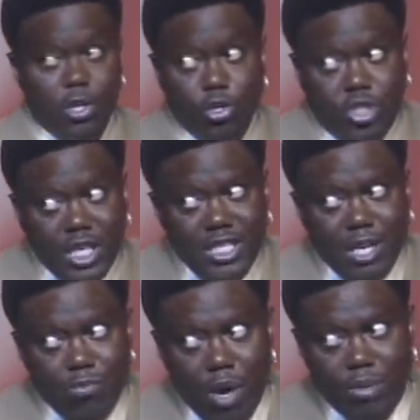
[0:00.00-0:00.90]
You said
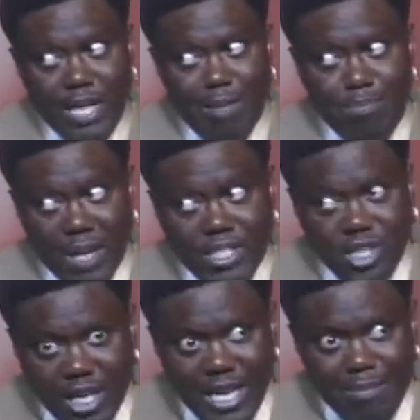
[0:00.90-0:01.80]
something wrong with that
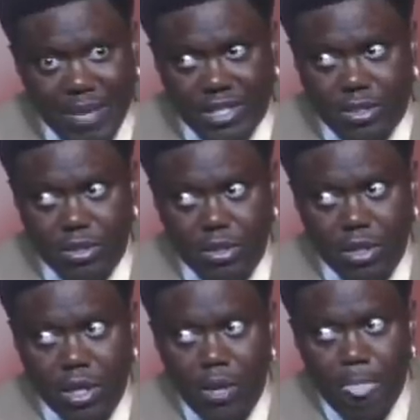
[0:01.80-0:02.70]
bitch. Look at that bitch.
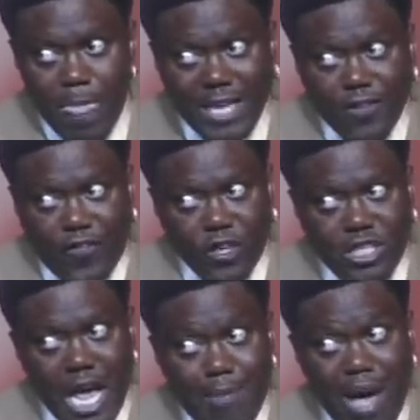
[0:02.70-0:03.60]
That was the
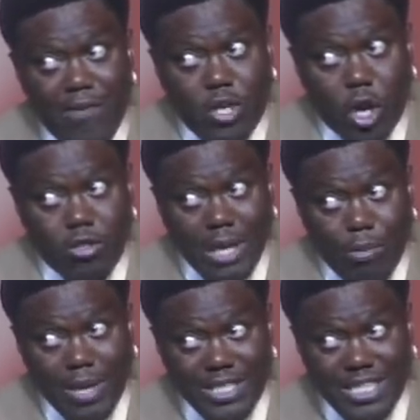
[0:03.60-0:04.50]
first time I ever cursed. I
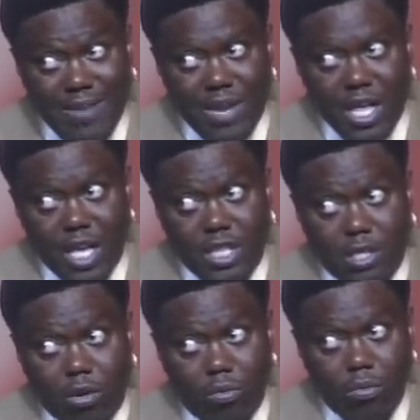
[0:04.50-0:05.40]
was like 7, 8
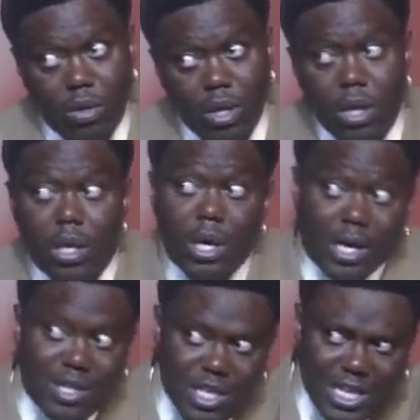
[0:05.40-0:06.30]
years old.
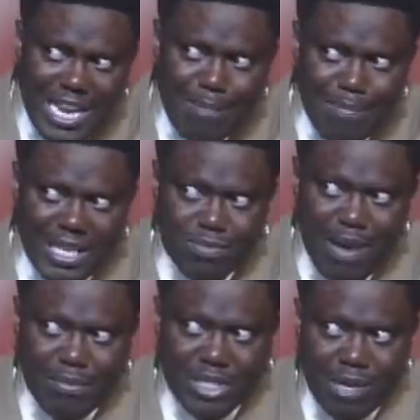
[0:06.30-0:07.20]
I said, look at that bitch,
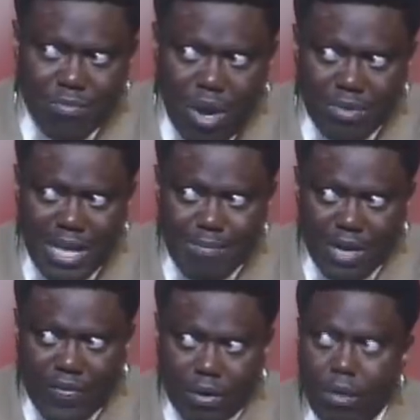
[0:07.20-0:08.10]
mama. Something wrong with that
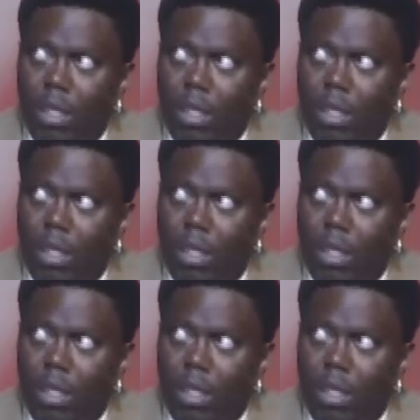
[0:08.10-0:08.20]
motherfucker.